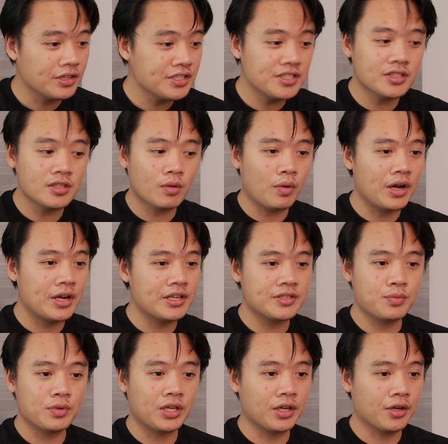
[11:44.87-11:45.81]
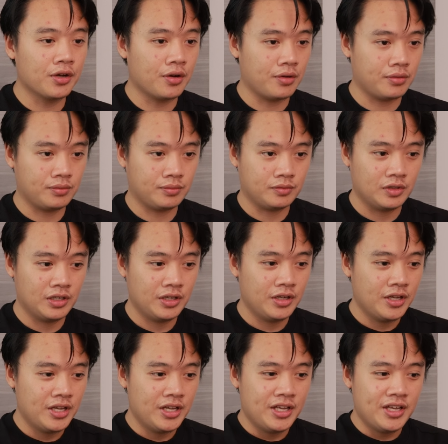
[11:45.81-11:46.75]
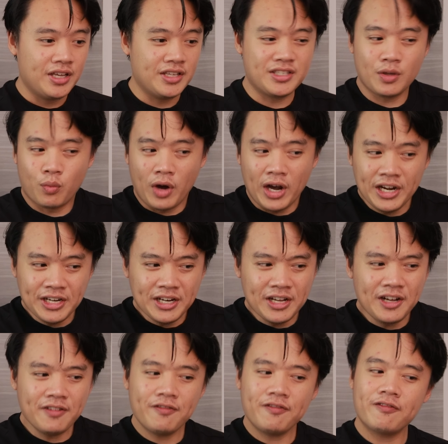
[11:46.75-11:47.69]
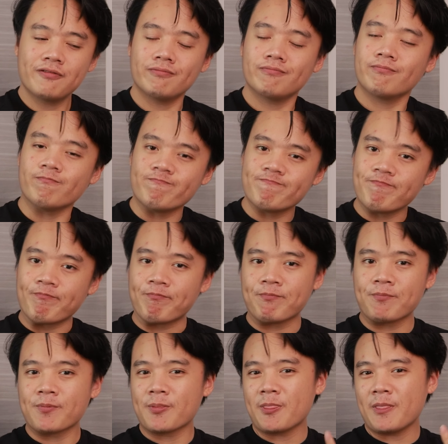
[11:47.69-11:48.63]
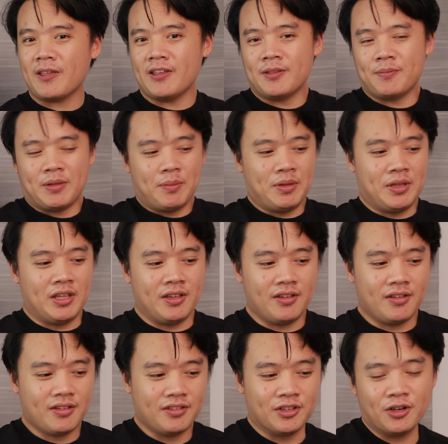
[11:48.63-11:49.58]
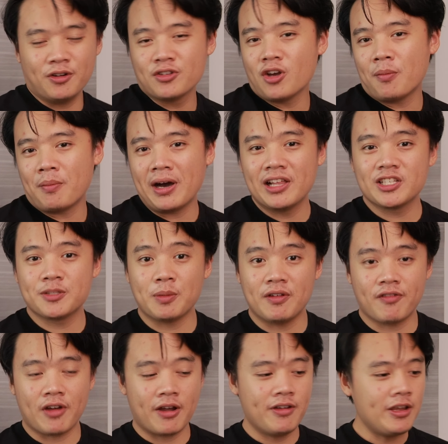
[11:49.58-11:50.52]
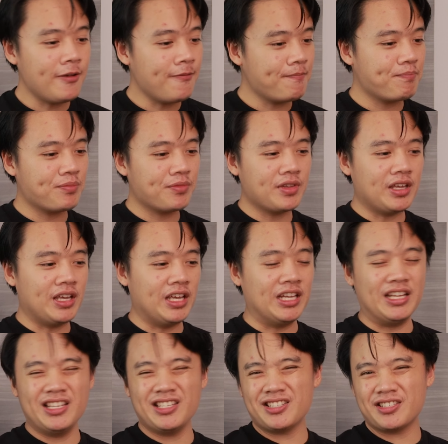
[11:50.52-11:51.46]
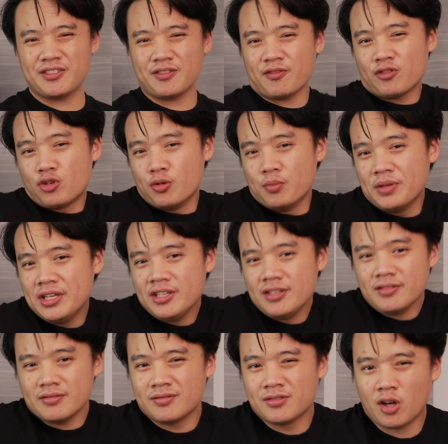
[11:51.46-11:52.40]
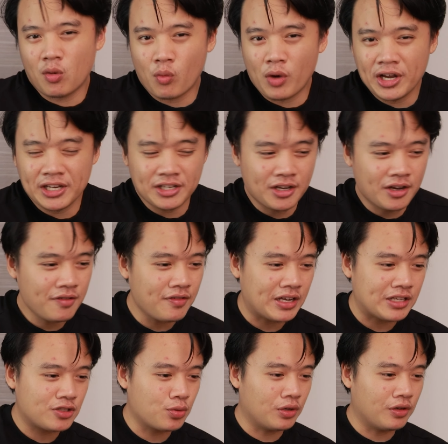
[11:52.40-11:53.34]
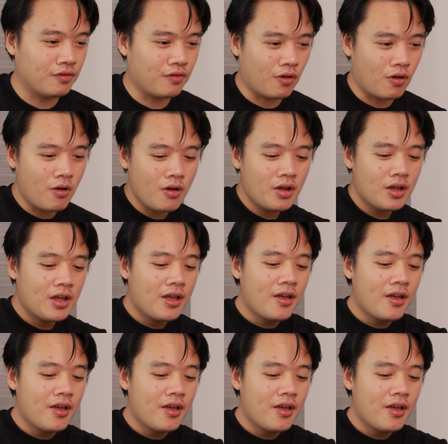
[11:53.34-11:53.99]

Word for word: This is the widest we can go. Is it wide enough? It may be, you know, your mileage may vary. It is, to me, not wide enough at 24.